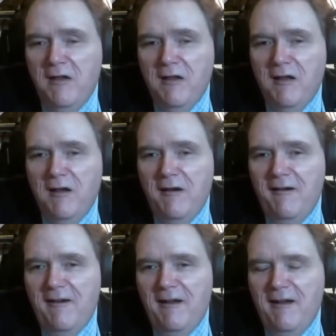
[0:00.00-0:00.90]

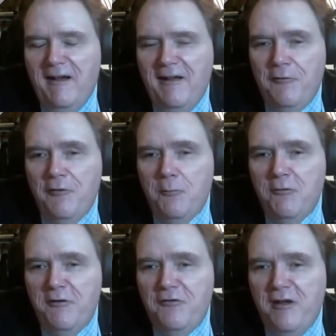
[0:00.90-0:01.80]
I do
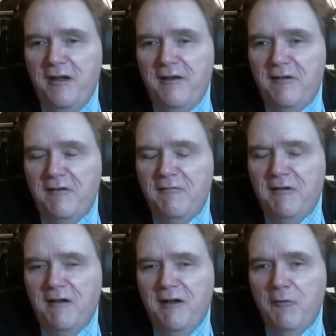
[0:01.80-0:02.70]
appreciate
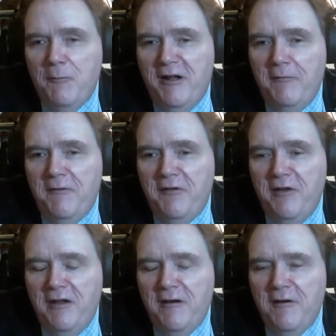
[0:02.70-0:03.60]
everybody that's
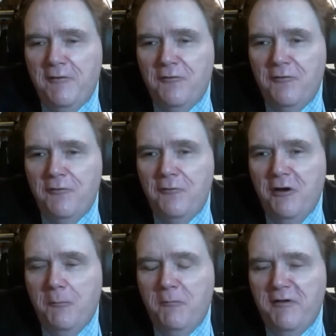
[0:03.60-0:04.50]
here to
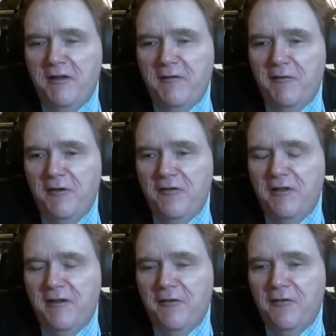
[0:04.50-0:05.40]
help me take this
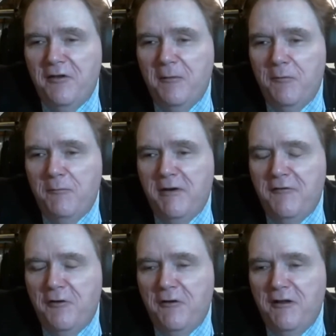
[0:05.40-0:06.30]
next step in my
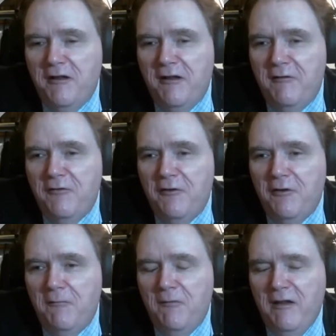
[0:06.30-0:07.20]
journey, and
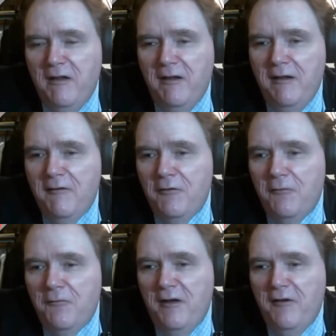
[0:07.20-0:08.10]
to
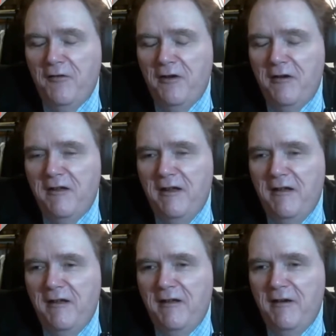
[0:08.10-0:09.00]
face
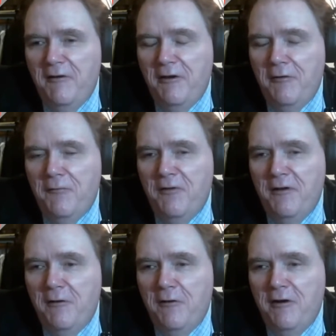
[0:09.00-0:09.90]
another
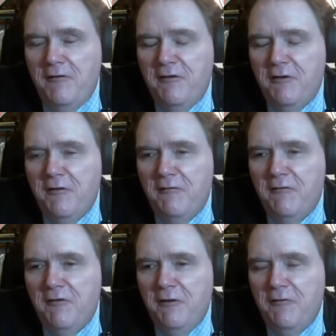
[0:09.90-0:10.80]
fear, and to
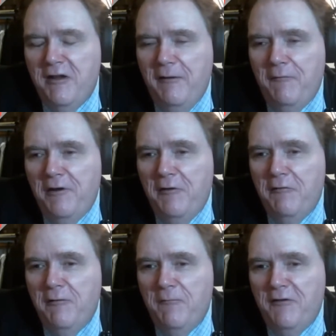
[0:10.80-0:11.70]
have
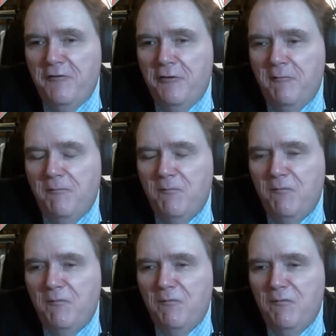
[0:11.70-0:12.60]
another adventure,
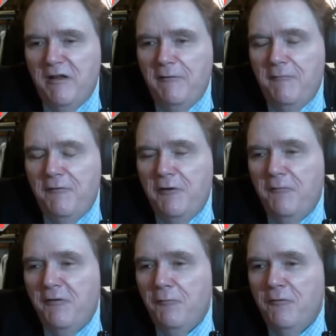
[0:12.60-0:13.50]
even
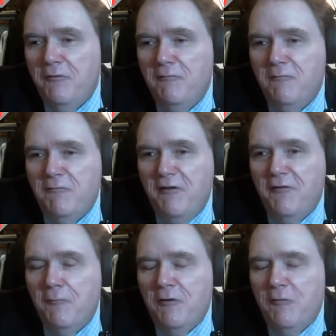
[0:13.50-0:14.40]
though this one
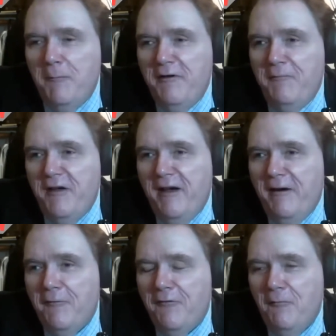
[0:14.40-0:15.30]
doesn't require me to leave the
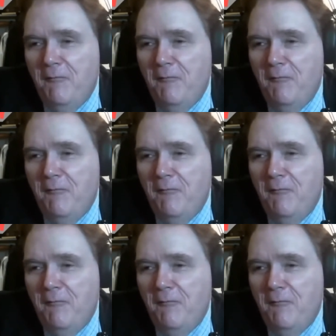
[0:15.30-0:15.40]
house.